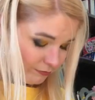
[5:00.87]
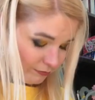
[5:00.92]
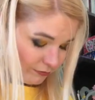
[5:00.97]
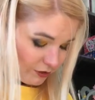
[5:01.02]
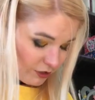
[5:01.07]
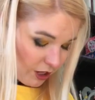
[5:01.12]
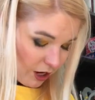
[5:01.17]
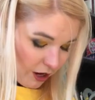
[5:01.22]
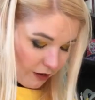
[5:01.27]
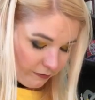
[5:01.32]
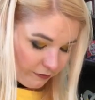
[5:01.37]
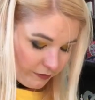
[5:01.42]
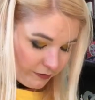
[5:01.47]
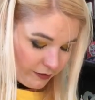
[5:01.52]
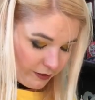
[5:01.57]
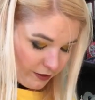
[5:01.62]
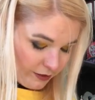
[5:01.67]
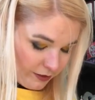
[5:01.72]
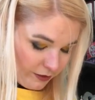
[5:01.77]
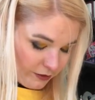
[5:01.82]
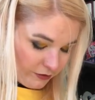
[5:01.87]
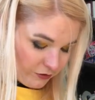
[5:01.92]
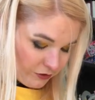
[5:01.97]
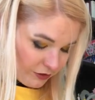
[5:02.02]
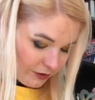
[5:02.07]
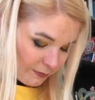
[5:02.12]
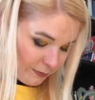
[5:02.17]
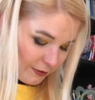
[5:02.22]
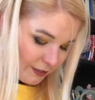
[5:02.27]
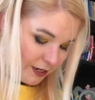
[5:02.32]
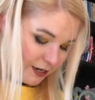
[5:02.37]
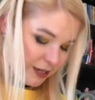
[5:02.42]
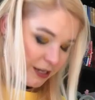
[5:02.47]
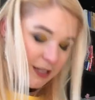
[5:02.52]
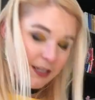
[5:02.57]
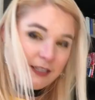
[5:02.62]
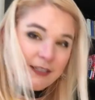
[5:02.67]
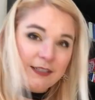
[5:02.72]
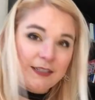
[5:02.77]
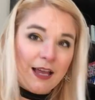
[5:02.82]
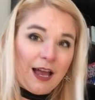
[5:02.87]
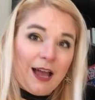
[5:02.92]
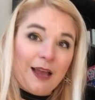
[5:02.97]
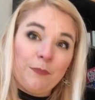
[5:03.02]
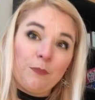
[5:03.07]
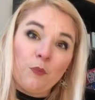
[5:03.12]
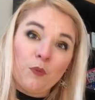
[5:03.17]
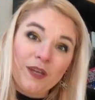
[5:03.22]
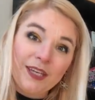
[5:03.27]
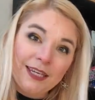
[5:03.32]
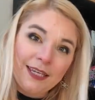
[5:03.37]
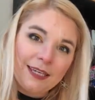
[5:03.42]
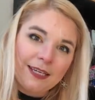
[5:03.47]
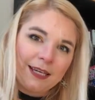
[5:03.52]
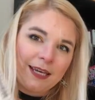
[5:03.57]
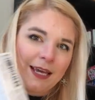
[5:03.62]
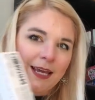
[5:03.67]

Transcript: tough just because I'm weak